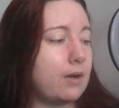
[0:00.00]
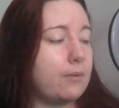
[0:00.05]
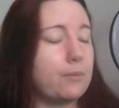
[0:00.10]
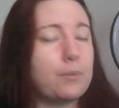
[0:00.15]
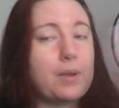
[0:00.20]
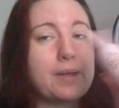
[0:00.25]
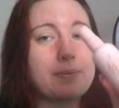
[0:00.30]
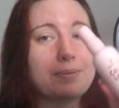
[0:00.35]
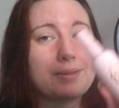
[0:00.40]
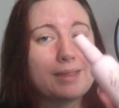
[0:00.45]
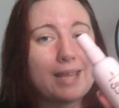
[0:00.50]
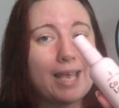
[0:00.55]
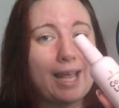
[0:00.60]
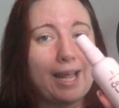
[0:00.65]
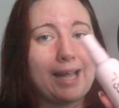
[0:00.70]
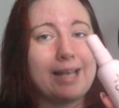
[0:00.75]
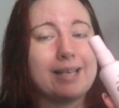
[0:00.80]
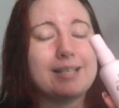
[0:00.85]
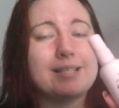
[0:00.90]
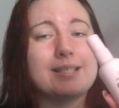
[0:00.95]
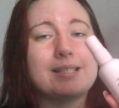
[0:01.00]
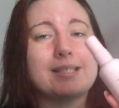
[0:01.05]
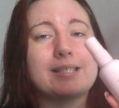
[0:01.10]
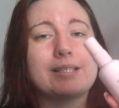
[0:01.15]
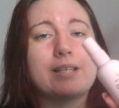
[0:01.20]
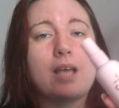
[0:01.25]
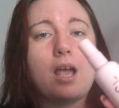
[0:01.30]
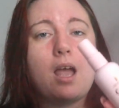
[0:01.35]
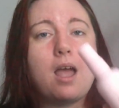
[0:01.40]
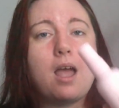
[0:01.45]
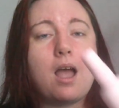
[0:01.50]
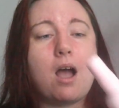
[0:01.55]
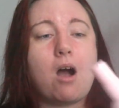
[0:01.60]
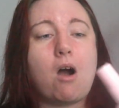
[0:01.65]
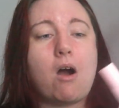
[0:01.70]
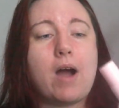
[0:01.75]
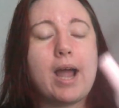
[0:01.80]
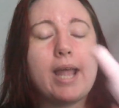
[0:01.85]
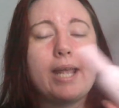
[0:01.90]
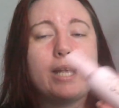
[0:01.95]
With this,
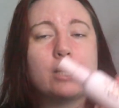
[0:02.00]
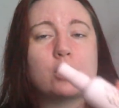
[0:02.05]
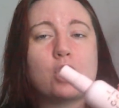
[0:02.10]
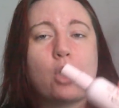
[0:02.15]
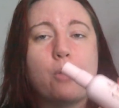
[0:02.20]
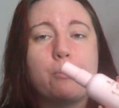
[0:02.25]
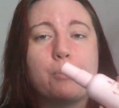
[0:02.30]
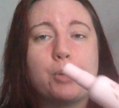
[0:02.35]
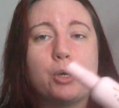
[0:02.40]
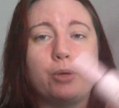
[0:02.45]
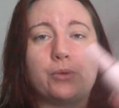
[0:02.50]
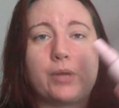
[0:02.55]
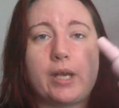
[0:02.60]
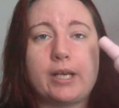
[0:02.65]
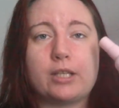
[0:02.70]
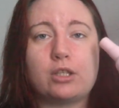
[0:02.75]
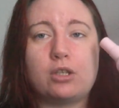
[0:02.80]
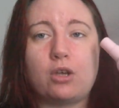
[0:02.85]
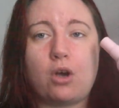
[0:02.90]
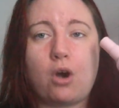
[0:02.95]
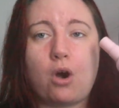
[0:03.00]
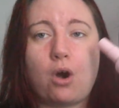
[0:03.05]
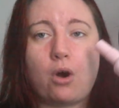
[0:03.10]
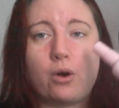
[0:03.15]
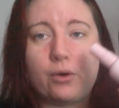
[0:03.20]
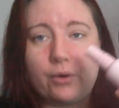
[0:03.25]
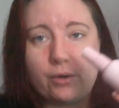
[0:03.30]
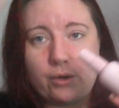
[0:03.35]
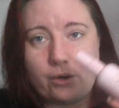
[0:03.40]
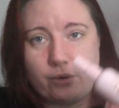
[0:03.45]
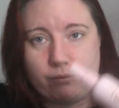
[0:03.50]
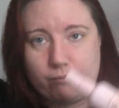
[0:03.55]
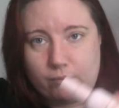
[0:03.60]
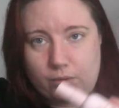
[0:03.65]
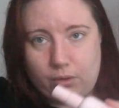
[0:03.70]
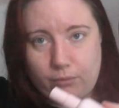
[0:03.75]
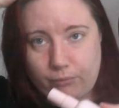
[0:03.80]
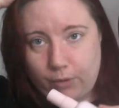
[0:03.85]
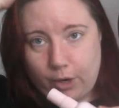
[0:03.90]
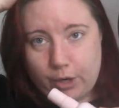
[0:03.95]
I don't put this on
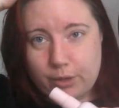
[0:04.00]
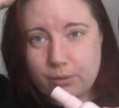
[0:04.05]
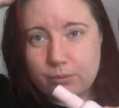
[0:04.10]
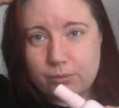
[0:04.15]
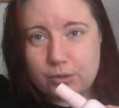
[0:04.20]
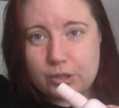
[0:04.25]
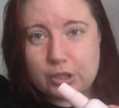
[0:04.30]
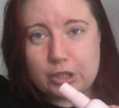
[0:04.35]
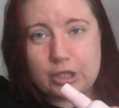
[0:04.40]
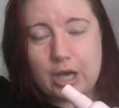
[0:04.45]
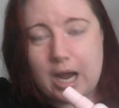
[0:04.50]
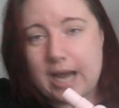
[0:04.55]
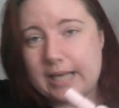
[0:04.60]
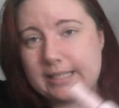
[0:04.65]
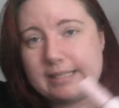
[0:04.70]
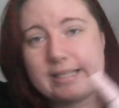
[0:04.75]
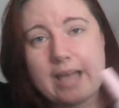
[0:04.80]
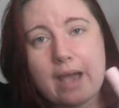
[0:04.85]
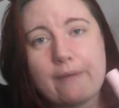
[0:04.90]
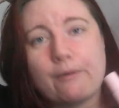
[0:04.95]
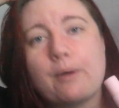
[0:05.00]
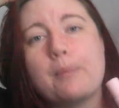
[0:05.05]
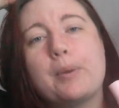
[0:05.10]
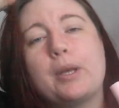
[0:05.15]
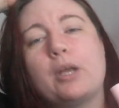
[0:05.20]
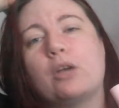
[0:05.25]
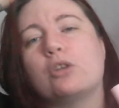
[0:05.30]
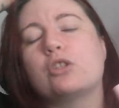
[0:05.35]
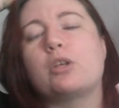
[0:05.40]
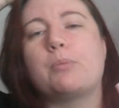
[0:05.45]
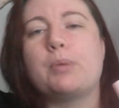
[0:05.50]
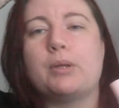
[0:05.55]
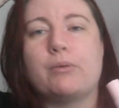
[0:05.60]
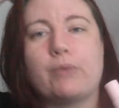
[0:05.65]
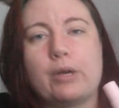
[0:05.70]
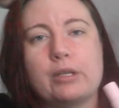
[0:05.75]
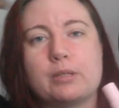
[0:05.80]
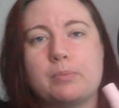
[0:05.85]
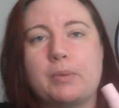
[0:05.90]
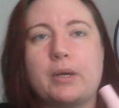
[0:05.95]
the roots. I never put it on top of the
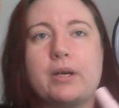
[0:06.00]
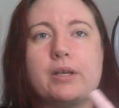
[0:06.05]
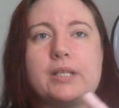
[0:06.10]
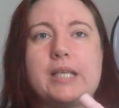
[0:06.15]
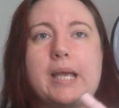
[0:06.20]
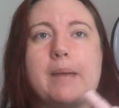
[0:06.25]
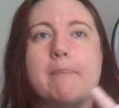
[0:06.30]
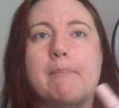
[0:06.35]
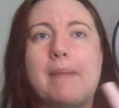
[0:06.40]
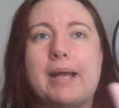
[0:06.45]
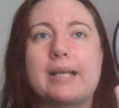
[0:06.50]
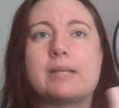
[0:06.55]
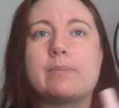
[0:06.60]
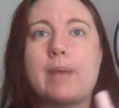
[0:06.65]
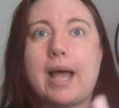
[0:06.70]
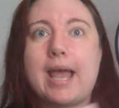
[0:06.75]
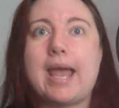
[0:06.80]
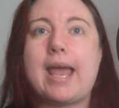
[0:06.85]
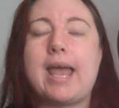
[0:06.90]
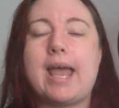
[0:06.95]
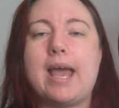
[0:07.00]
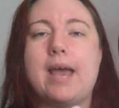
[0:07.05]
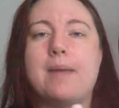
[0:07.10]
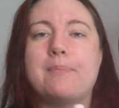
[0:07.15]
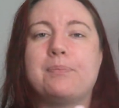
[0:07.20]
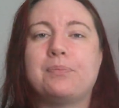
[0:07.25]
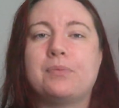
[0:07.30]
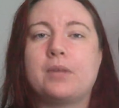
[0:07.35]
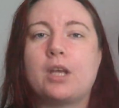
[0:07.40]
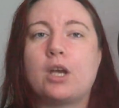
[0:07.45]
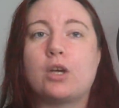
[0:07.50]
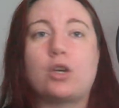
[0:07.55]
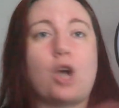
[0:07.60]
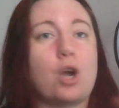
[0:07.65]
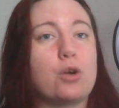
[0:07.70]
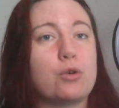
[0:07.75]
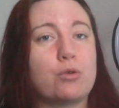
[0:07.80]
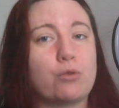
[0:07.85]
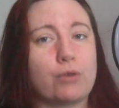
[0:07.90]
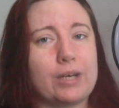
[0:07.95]
roots because it makes my hair
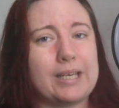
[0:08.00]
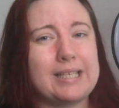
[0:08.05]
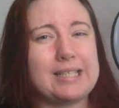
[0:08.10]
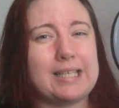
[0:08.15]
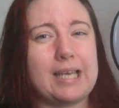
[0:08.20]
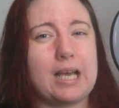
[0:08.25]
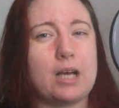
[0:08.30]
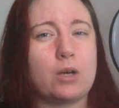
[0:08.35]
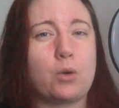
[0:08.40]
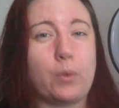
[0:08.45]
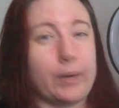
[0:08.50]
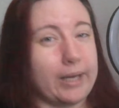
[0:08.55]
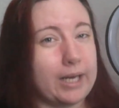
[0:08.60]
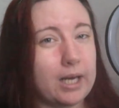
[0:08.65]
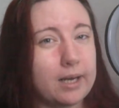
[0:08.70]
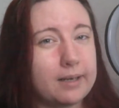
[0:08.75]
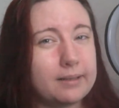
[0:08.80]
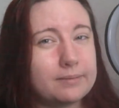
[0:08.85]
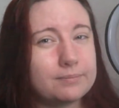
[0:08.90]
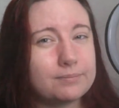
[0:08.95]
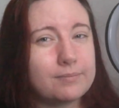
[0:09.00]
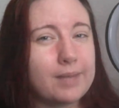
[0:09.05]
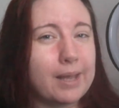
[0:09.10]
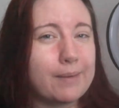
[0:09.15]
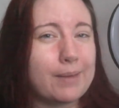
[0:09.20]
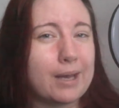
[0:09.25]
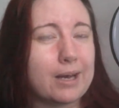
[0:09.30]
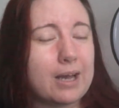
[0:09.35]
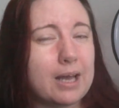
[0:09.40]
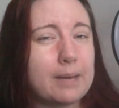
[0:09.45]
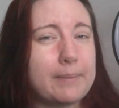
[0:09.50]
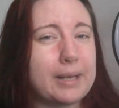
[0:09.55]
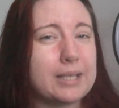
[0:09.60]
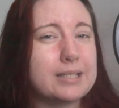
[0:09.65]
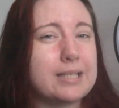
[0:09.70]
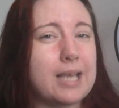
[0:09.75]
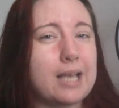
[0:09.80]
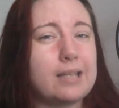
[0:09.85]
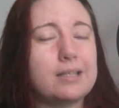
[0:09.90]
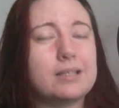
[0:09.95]
go greasier quicker, if that kind of makes
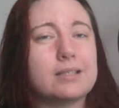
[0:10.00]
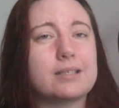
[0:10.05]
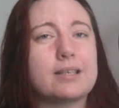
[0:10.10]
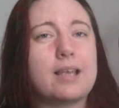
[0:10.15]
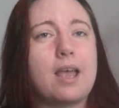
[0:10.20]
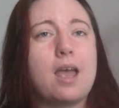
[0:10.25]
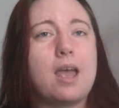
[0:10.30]
sense.